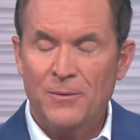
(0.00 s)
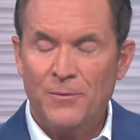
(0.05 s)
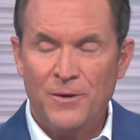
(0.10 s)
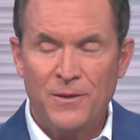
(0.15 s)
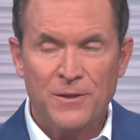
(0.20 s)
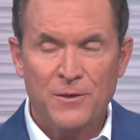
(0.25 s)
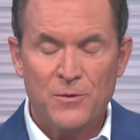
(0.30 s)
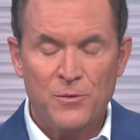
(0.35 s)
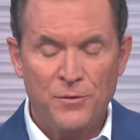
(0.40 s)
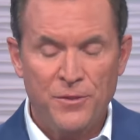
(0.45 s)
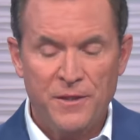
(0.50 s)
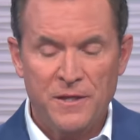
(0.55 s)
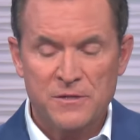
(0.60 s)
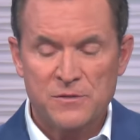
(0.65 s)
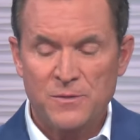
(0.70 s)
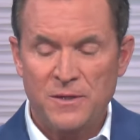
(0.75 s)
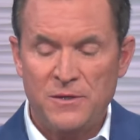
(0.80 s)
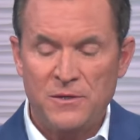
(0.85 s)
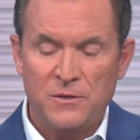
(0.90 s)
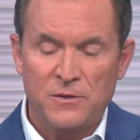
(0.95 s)
And one of the cool
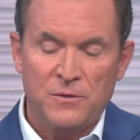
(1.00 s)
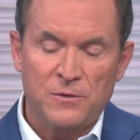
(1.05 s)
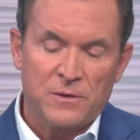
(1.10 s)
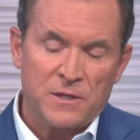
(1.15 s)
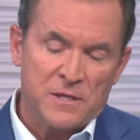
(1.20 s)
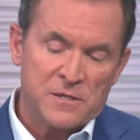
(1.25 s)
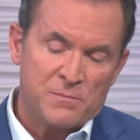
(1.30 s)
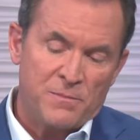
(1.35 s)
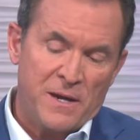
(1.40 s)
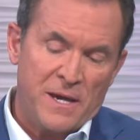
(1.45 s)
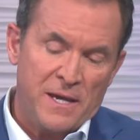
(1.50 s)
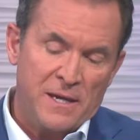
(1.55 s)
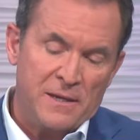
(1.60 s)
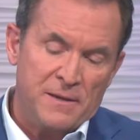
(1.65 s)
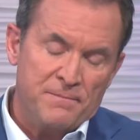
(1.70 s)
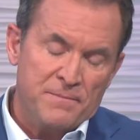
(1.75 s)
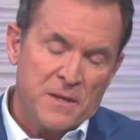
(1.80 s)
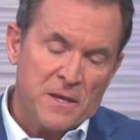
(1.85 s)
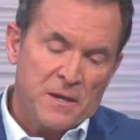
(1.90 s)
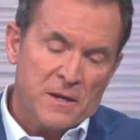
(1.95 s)
things we do is by
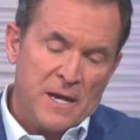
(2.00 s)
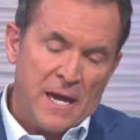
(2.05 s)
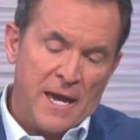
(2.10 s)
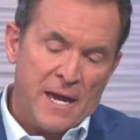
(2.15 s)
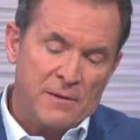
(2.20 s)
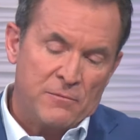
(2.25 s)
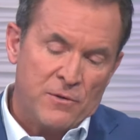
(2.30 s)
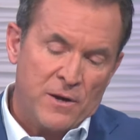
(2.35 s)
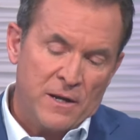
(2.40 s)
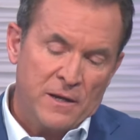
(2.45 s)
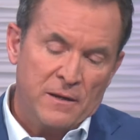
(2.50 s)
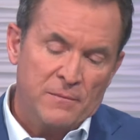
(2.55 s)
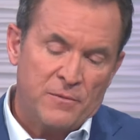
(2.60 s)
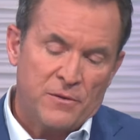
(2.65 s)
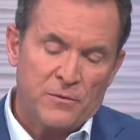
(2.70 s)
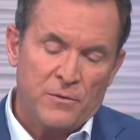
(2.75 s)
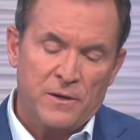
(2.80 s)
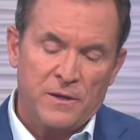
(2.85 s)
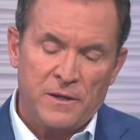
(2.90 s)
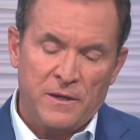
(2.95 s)
running them
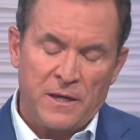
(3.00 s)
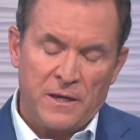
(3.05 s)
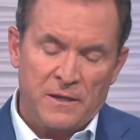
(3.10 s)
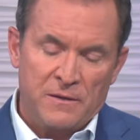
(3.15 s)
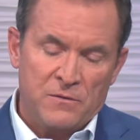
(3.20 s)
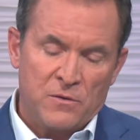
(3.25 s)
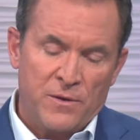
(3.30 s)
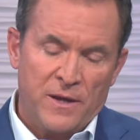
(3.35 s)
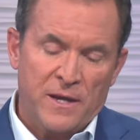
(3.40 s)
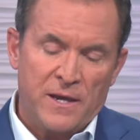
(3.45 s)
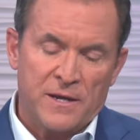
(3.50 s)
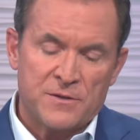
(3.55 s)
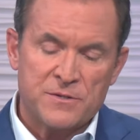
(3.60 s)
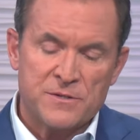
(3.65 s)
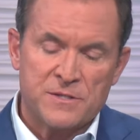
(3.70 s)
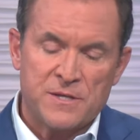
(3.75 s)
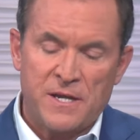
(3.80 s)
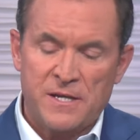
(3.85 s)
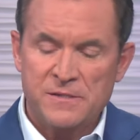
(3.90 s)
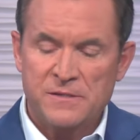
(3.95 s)
through a, a quick
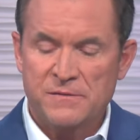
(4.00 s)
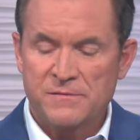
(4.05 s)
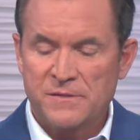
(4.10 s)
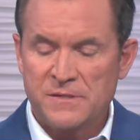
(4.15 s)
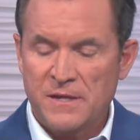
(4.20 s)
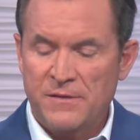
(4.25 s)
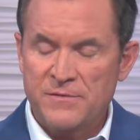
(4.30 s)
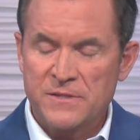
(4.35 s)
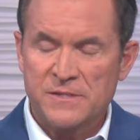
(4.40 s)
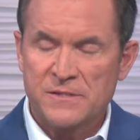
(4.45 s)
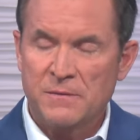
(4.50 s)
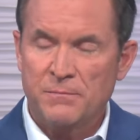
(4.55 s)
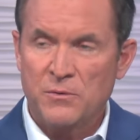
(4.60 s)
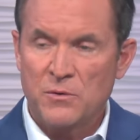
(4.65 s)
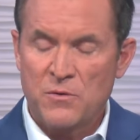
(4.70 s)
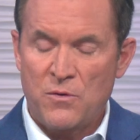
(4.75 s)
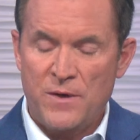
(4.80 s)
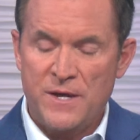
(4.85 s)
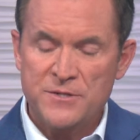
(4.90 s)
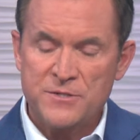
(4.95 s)
exercise of seven
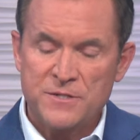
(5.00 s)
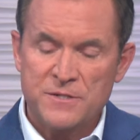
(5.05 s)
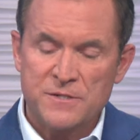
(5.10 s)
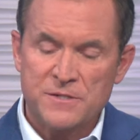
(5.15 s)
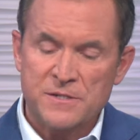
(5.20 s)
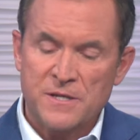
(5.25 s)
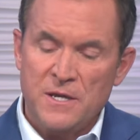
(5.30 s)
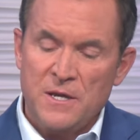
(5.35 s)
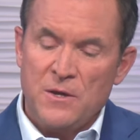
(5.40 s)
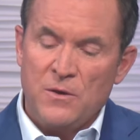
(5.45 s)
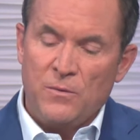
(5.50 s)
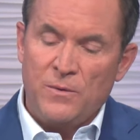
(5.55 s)
simple questions,